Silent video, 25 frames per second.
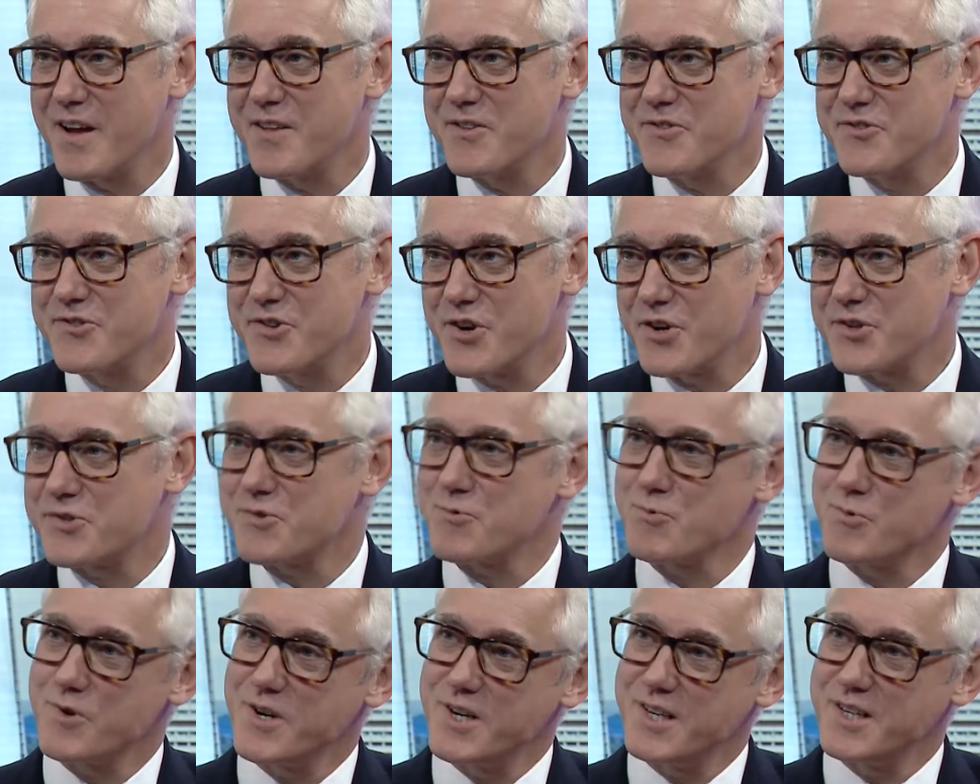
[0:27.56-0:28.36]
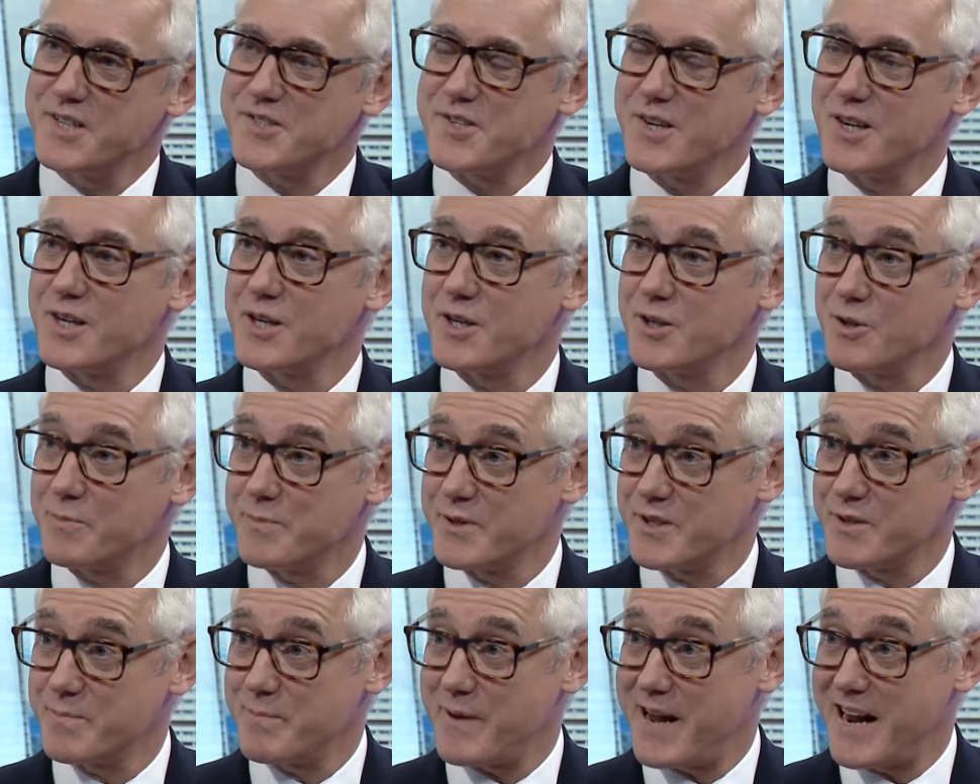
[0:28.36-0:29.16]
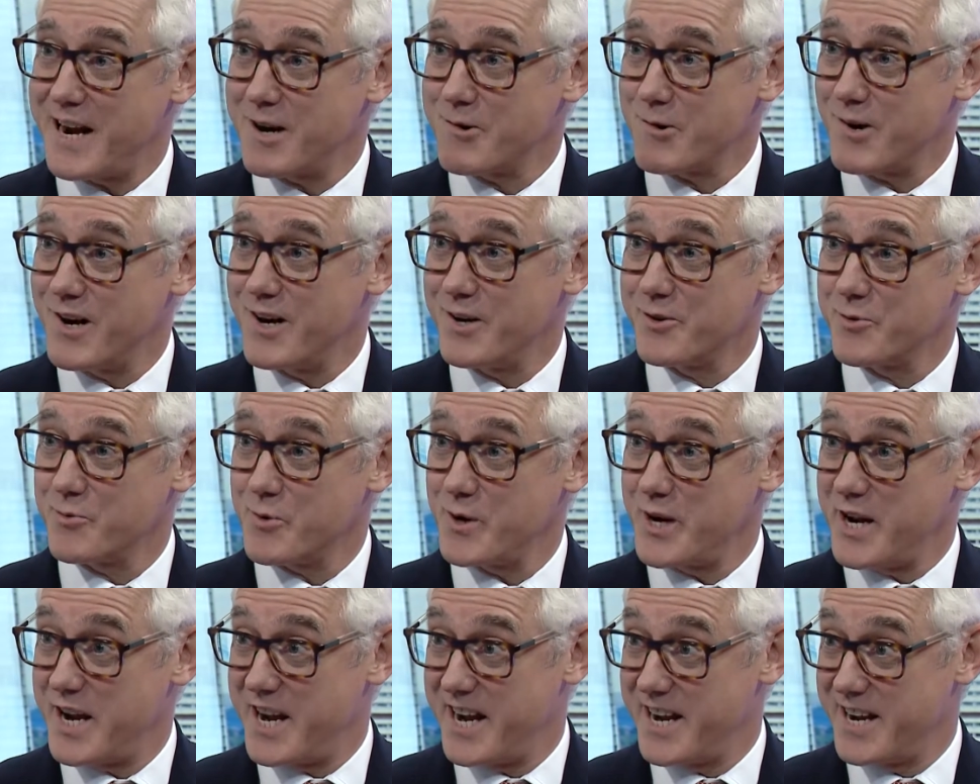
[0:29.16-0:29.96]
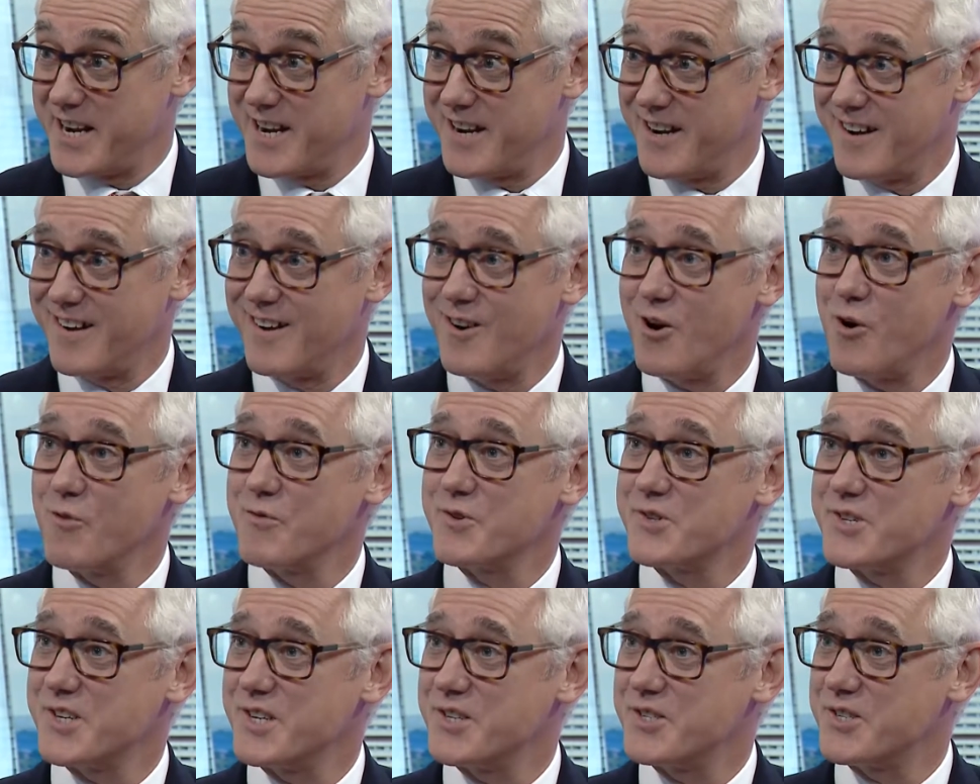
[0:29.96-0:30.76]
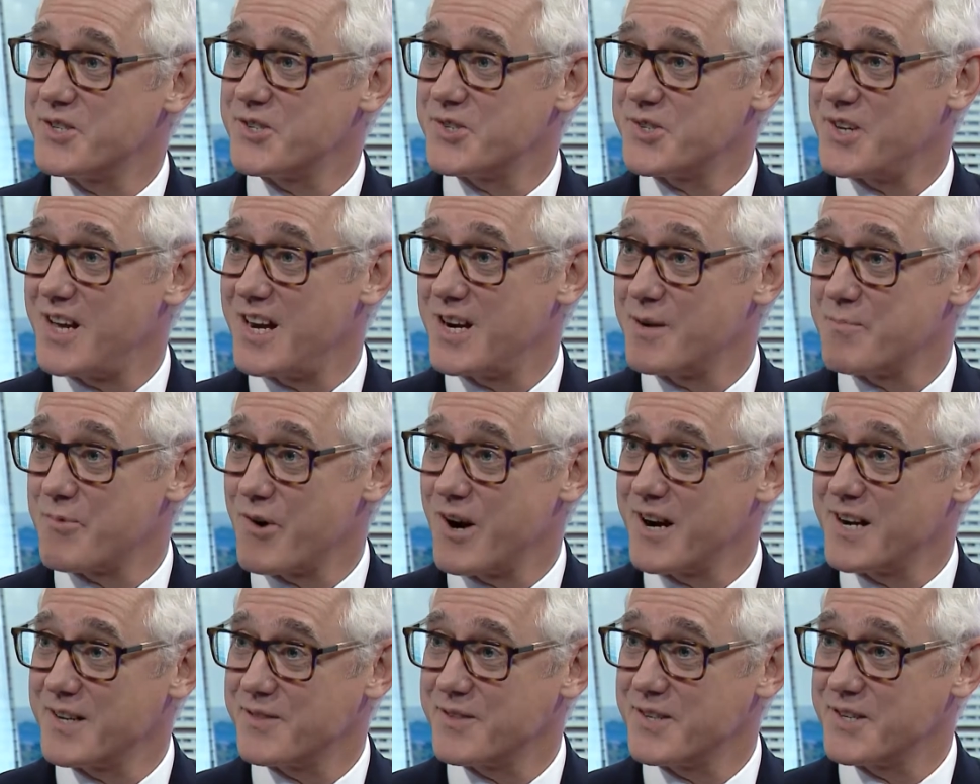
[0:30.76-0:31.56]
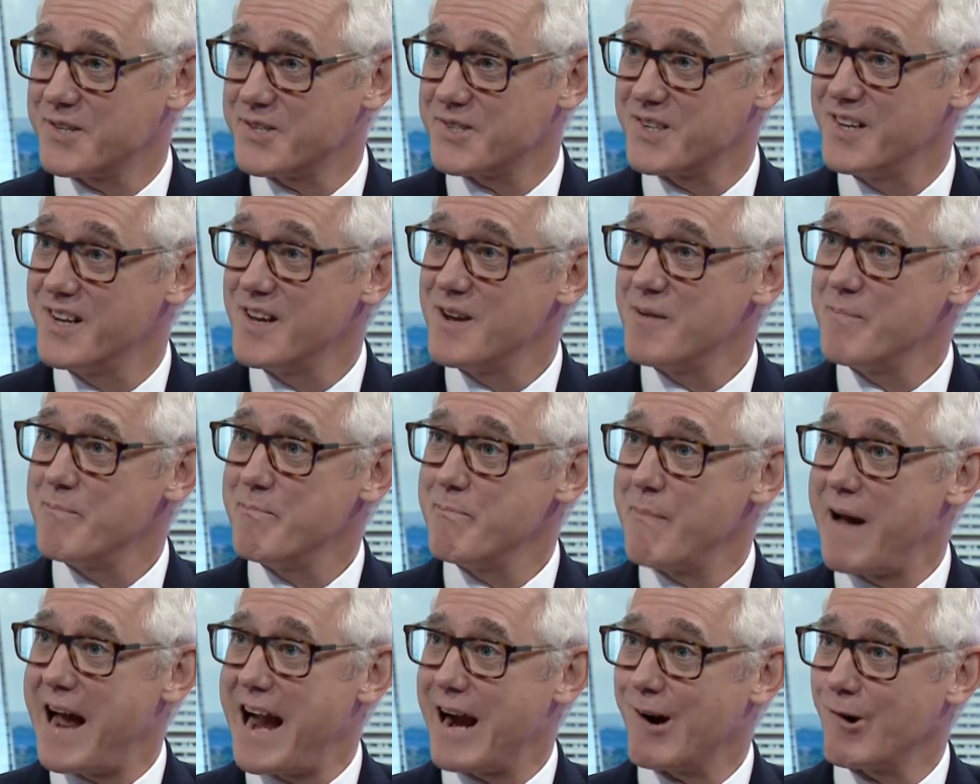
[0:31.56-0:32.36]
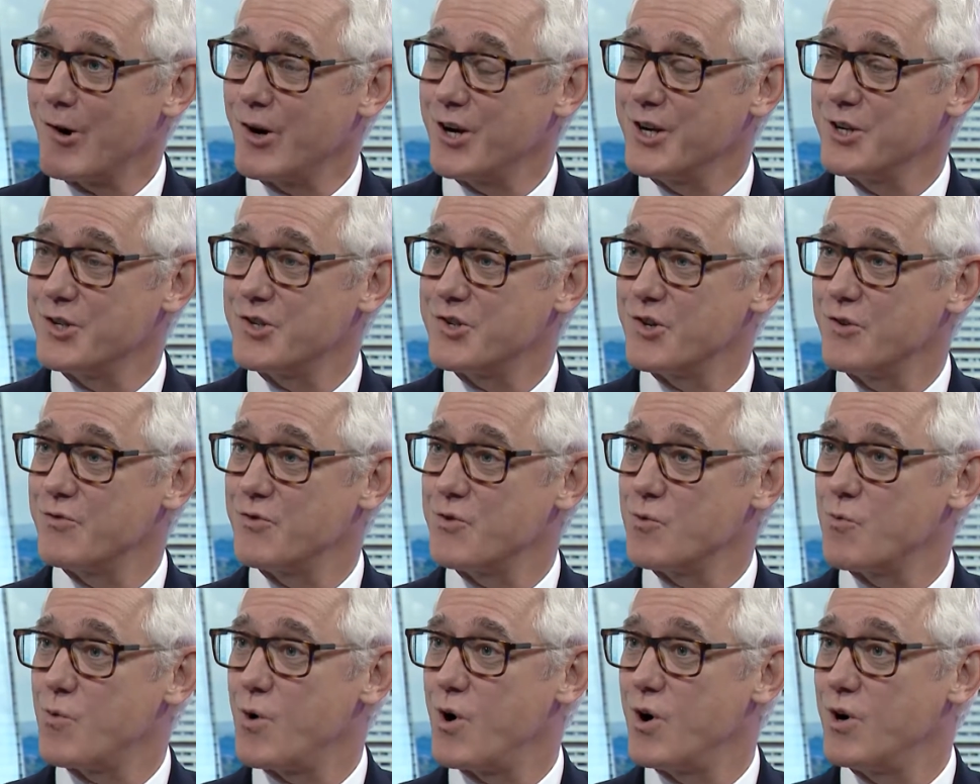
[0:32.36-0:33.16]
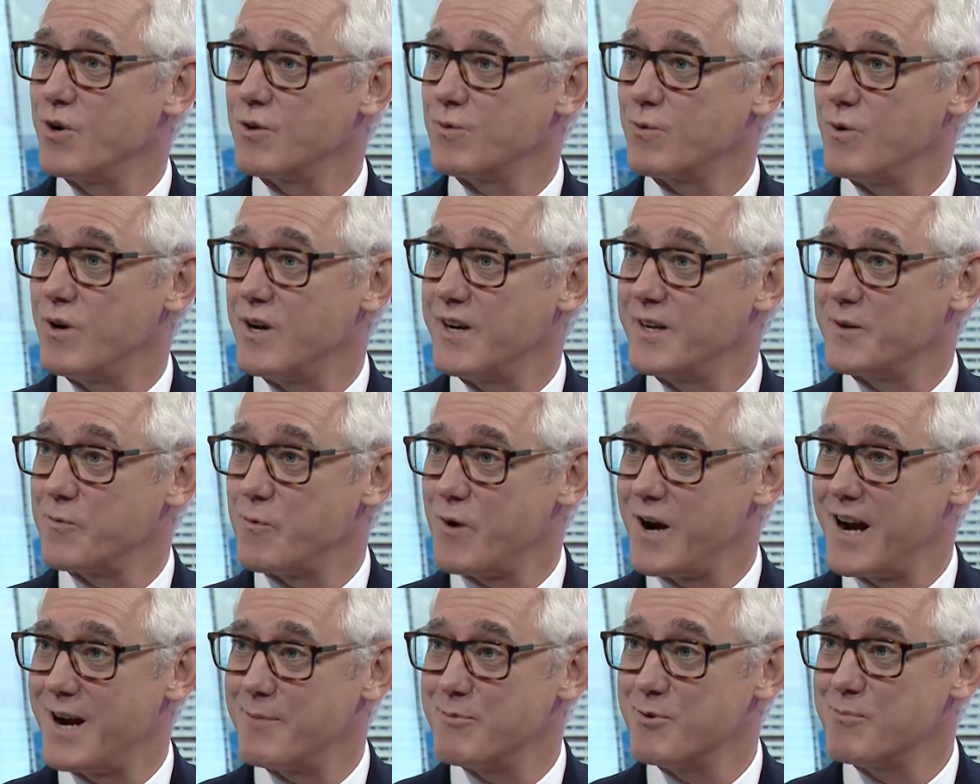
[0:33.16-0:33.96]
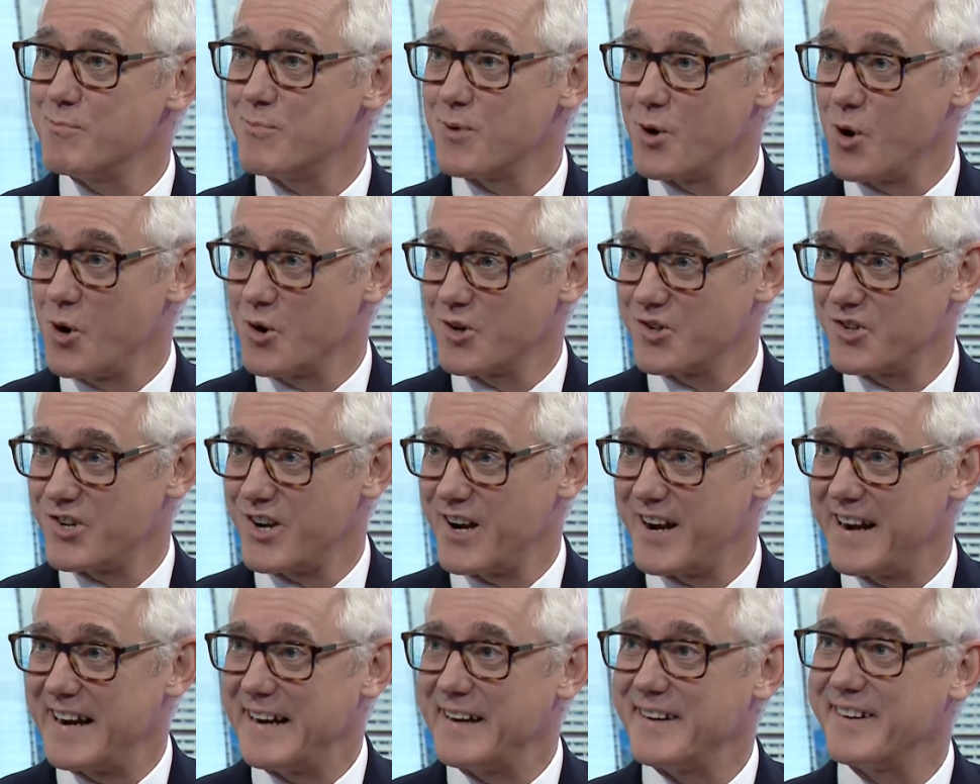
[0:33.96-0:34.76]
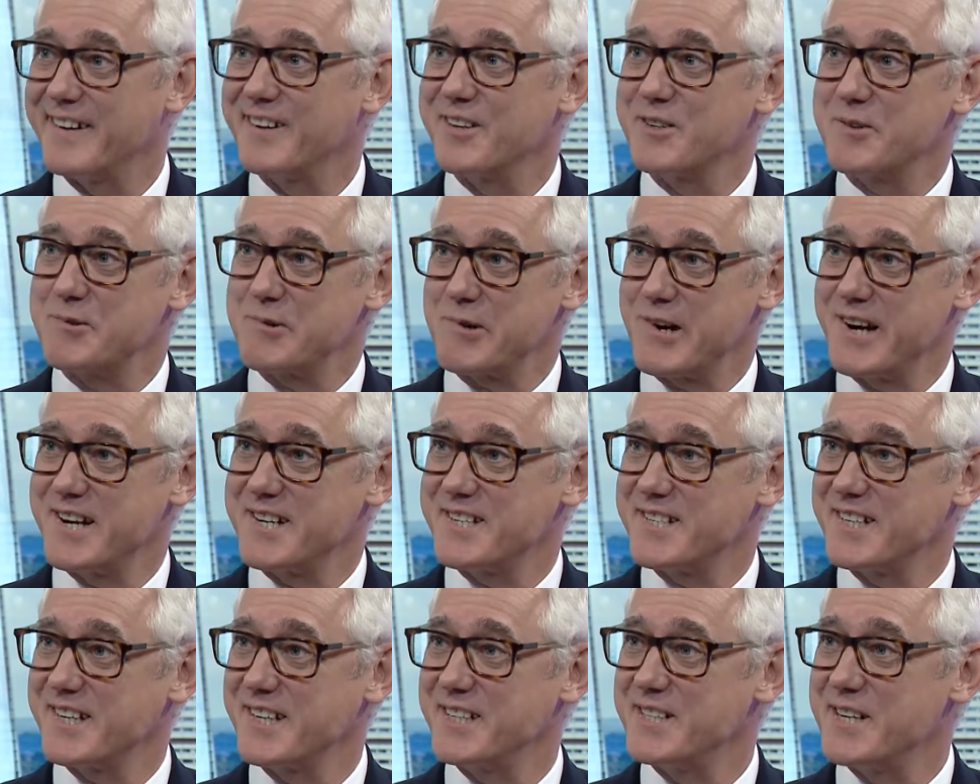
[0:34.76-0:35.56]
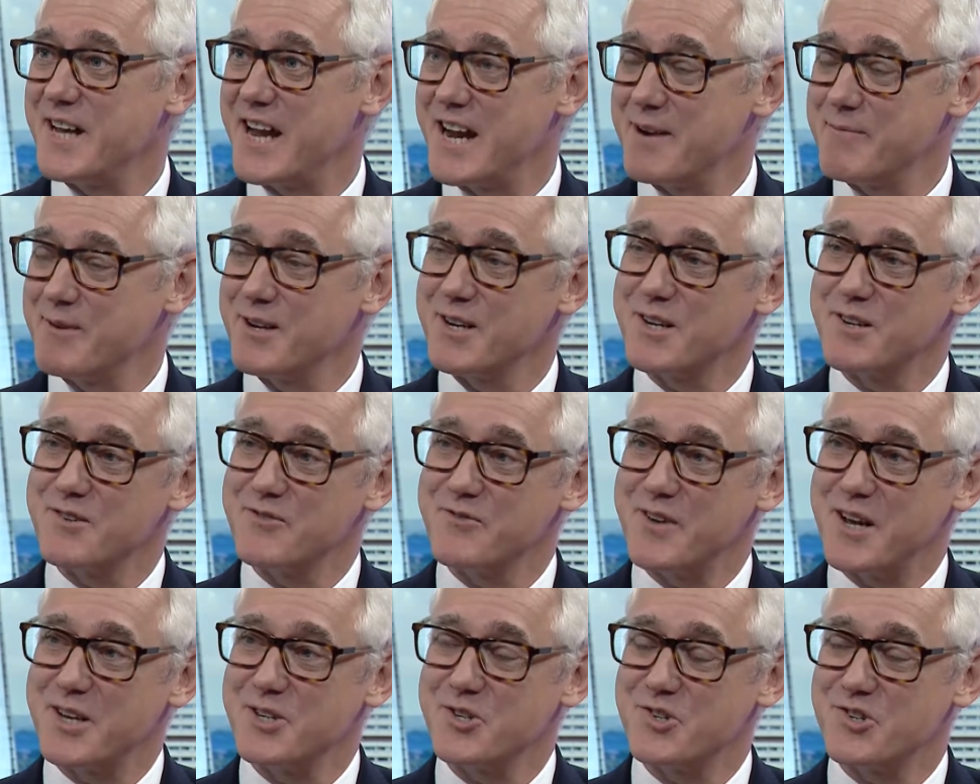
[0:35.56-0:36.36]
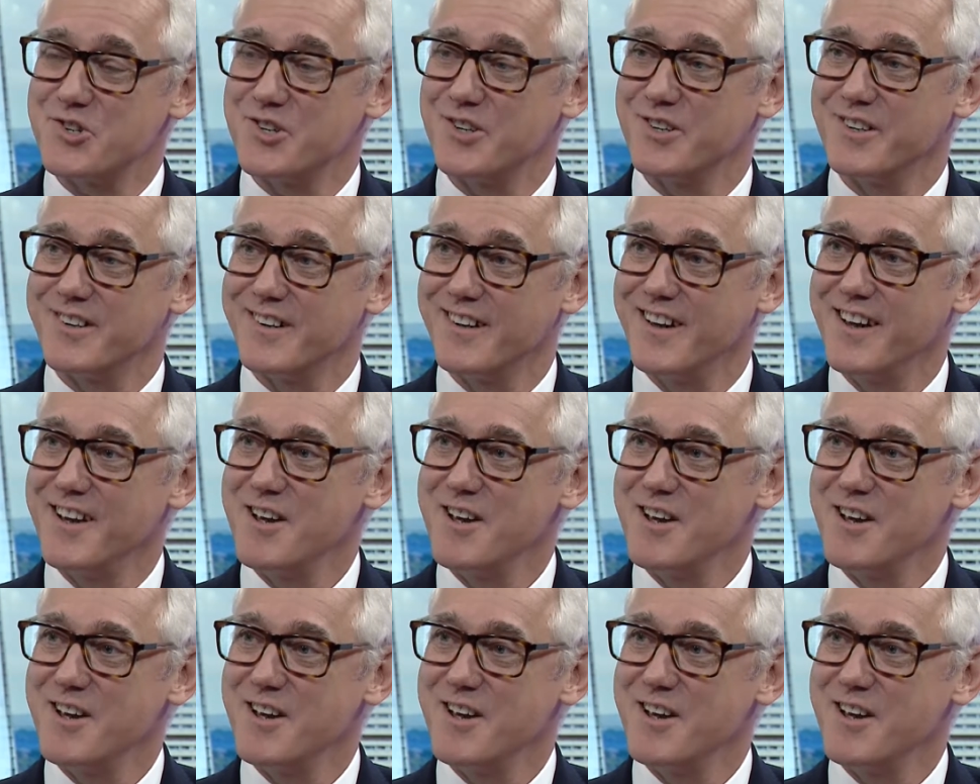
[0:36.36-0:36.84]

Just really as a little bit of background, we're here obviously to celebrate this marriage of the World Wide Web and blockchain and creating a naming convention.